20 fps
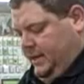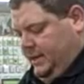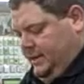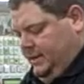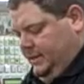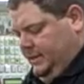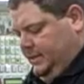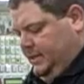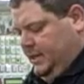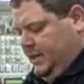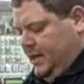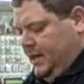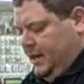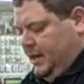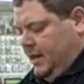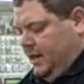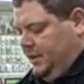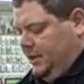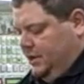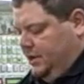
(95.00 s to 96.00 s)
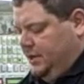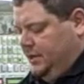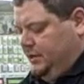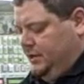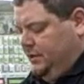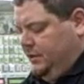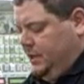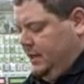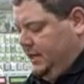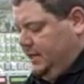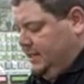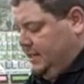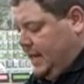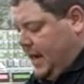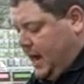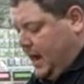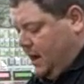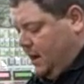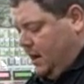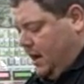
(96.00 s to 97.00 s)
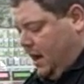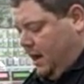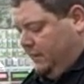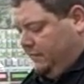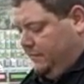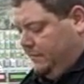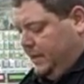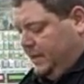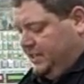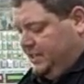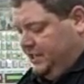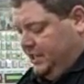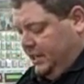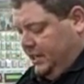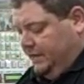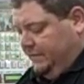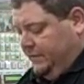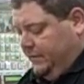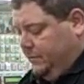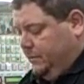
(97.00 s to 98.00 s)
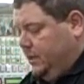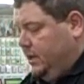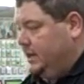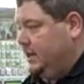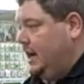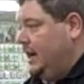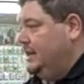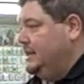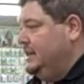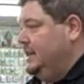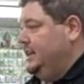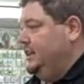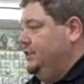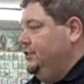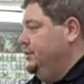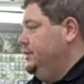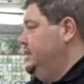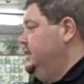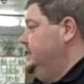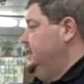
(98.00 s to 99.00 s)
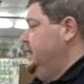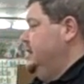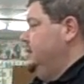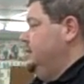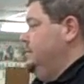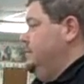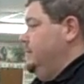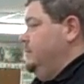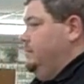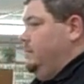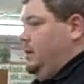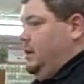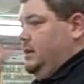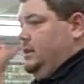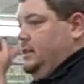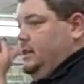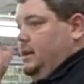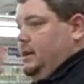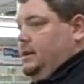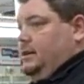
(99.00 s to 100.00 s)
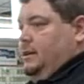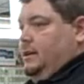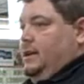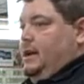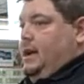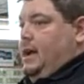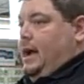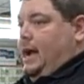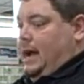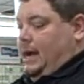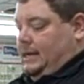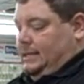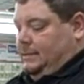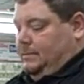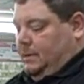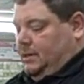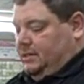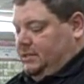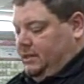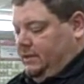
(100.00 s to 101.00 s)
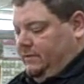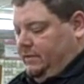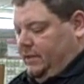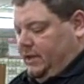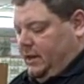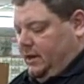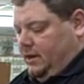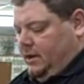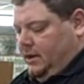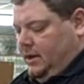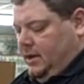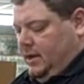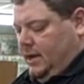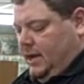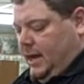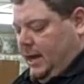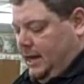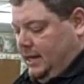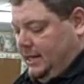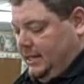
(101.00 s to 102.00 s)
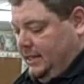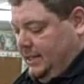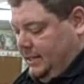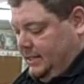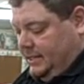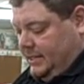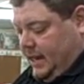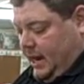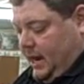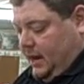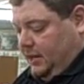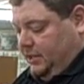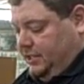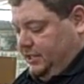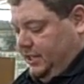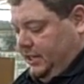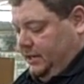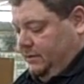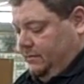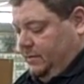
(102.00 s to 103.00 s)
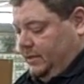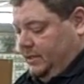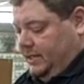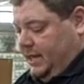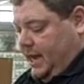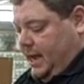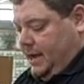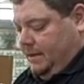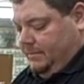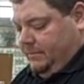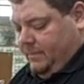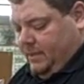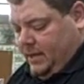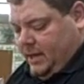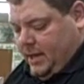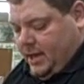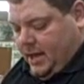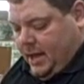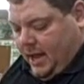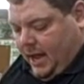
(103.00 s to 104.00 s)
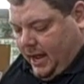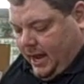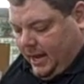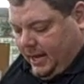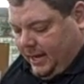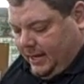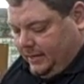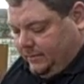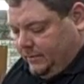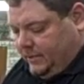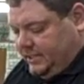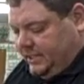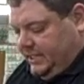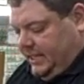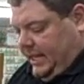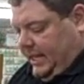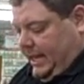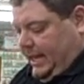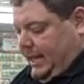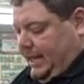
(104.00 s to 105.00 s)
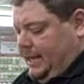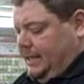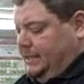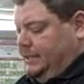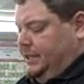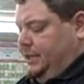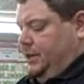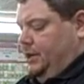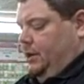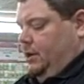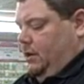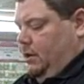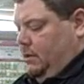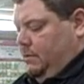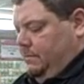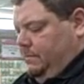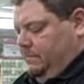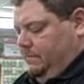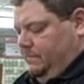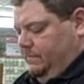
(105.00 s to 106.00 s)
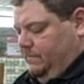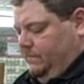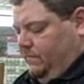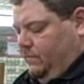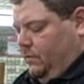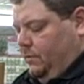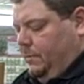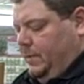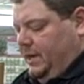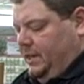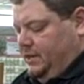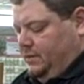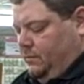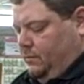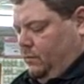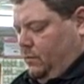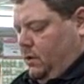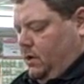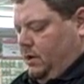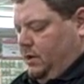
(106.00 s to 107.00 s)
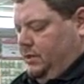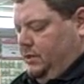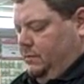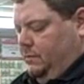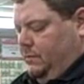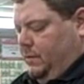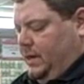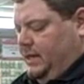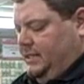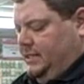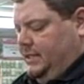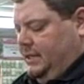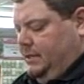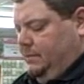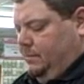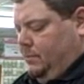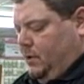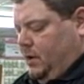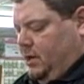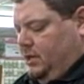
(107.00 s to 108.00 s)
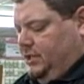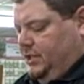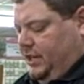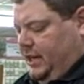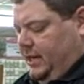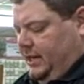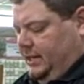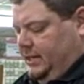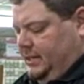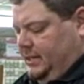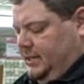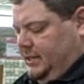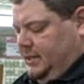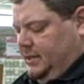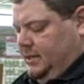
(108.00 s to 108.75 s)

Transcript: And now you can do the entire alphabet sheet if you want. I did. You can see on the icebox over there. I did the entire sheet at one time, and it was easier for me to work the rest of the project